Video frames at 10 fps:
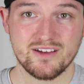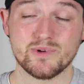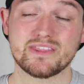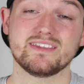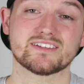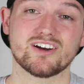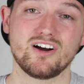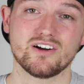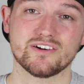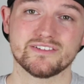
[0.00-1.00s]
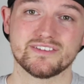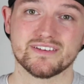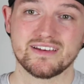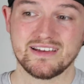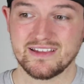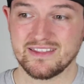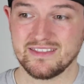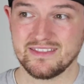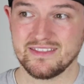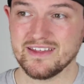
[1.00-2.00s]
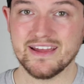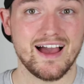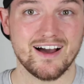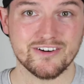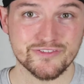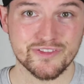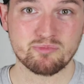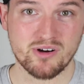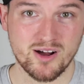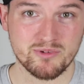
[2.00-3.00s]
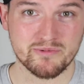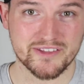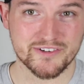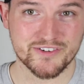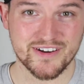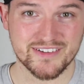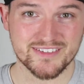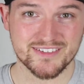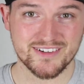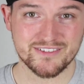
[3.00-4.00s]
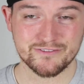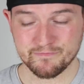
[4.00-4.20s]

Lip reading: With these cards, they have the problem that they're trying to solve.